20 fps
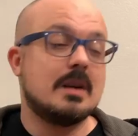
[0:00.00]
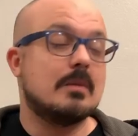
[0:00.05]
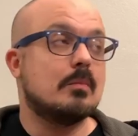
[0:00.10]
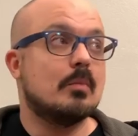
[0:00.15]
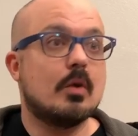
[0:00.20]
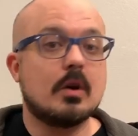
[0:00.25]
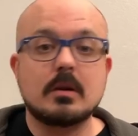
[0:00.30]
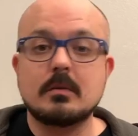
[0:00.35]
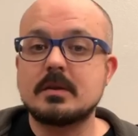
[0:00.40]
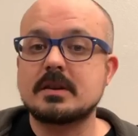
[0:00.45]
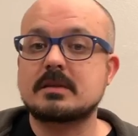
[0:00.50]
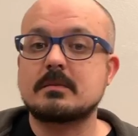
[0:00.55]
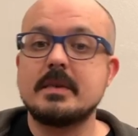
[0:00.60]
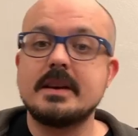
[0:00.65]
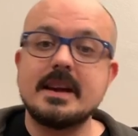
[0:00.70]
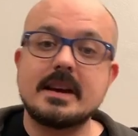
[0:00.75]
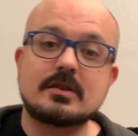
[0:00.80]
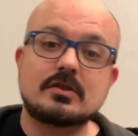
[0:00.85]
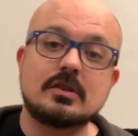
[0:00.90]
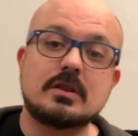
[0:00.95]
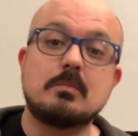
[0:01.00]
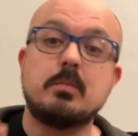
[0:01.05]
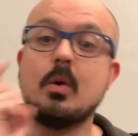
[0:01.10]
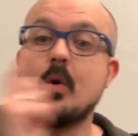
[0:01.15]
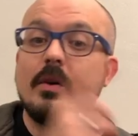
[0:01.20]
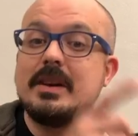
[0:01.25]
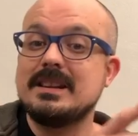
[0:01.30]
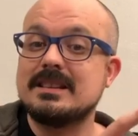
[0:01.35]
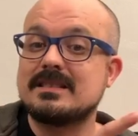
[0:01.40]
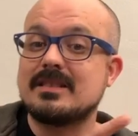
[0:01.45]
Mormesk may actually
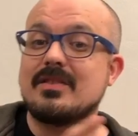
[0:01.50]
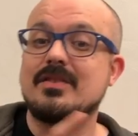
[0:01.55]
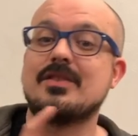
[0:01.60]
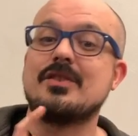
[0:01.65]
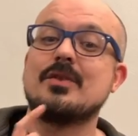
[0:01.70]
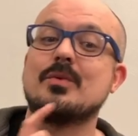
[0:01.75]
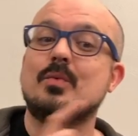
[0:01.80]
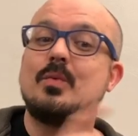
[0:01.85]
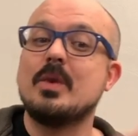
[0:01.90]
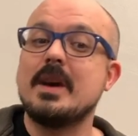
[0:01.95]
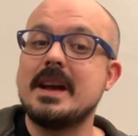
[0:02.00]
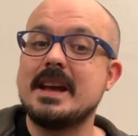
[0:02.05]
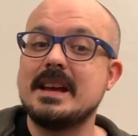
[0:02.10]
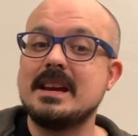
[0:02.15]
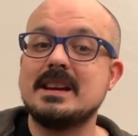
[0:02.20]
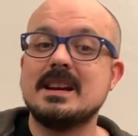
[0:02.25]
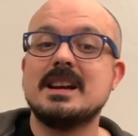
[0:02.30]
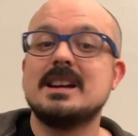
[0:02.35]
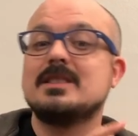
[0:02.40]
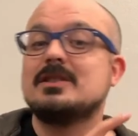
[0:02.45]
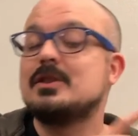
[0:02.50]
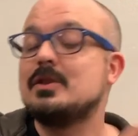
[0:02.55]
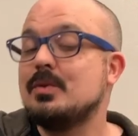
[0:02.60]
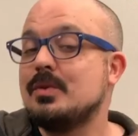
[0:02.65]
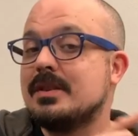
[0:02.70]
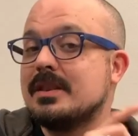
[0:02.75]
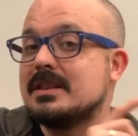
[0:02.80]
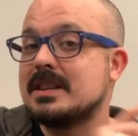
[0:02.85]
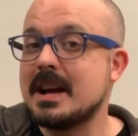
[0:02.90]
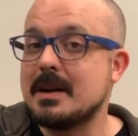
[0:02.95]
point the way to
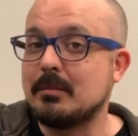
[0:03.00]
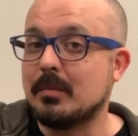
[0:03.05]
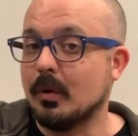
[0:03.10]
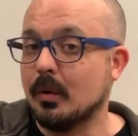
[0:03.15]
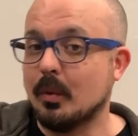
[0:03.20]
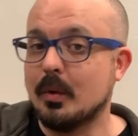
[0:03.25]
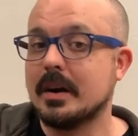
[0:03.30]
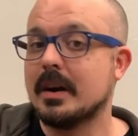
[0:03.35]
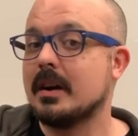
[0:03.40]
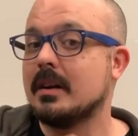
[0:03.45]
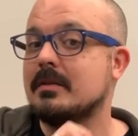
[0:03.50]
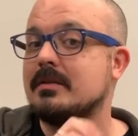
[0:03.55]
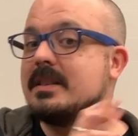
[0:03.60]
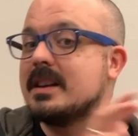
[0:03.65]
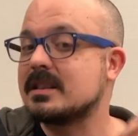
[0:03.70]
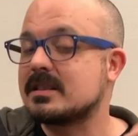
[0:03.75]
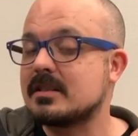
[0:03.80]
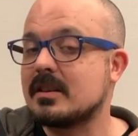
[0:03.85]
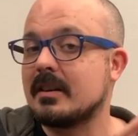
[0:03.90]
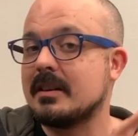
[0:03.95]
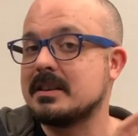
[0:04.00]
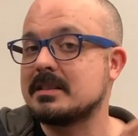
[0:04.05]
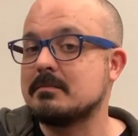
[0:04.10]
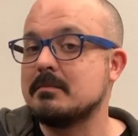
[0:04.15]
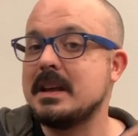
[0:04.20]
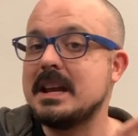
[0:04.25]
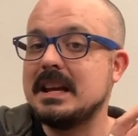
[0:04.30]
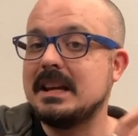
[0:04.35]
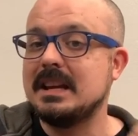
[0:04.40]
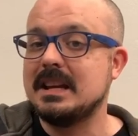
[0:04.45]
the temple where Nezznar has
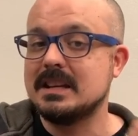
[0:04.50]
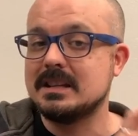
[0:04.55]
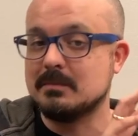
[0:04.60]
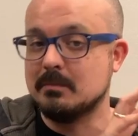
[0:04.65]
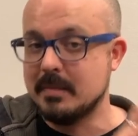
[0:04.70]
made his